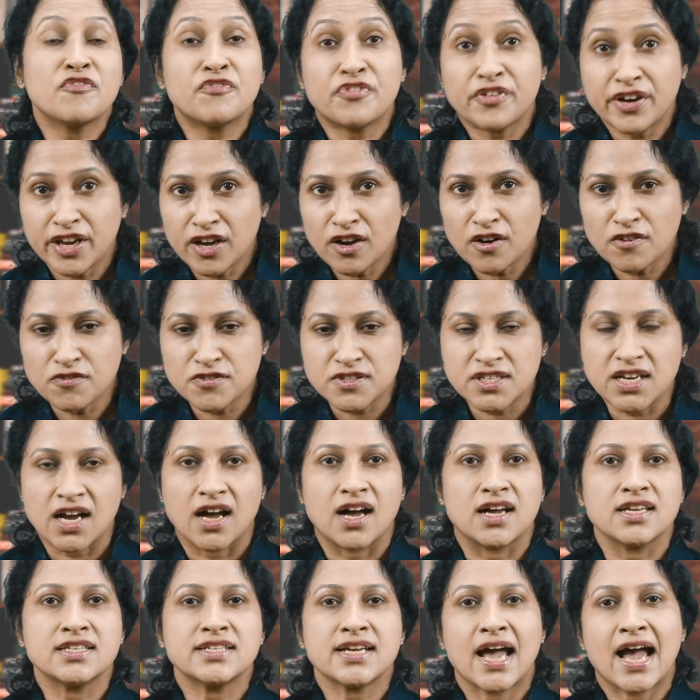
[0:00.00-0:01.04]
free of
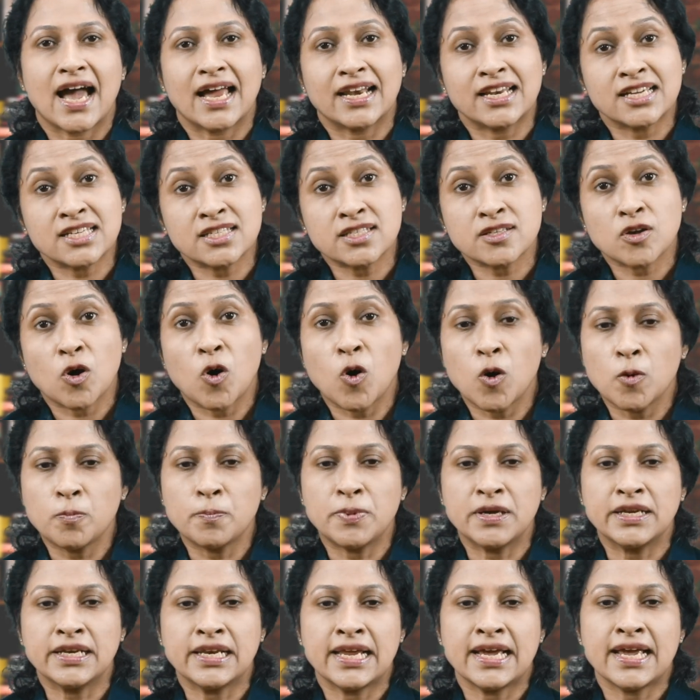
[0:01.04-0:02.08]
charge and is
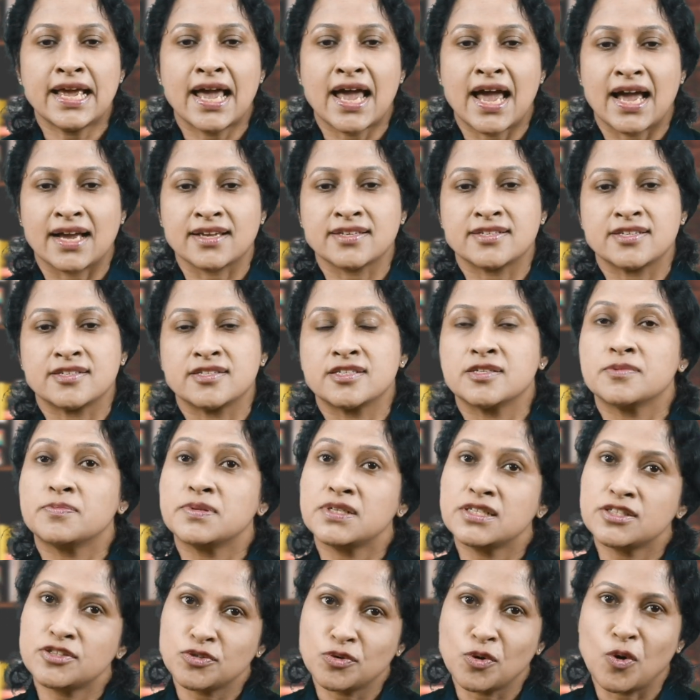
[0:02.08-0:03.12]
openly
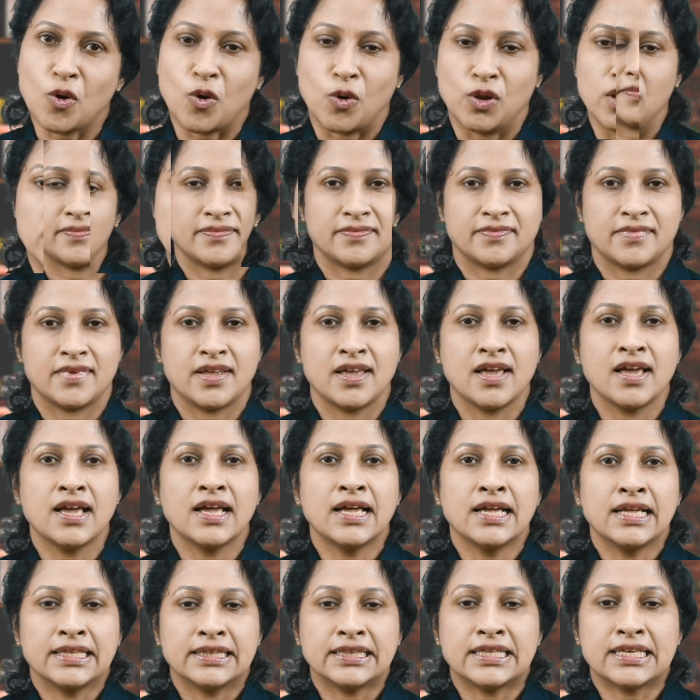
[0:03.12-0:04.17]
accessible to all.
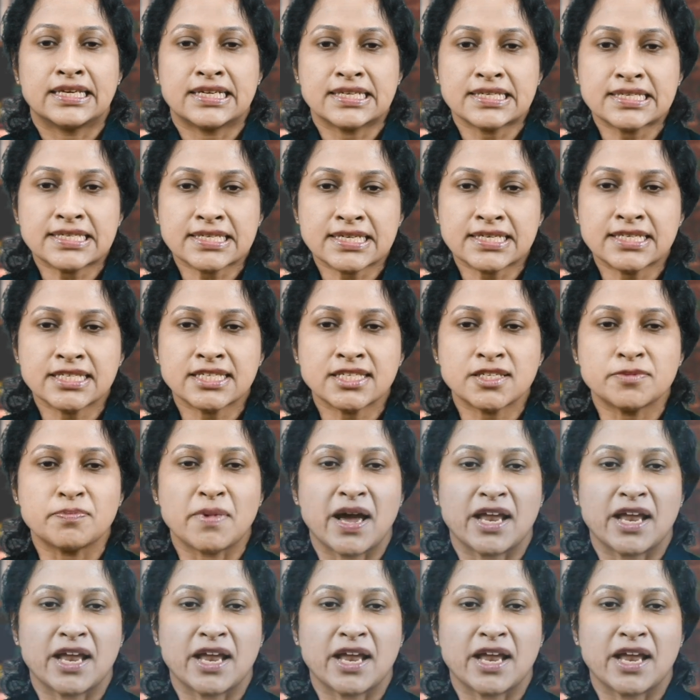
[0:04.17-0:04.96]
The research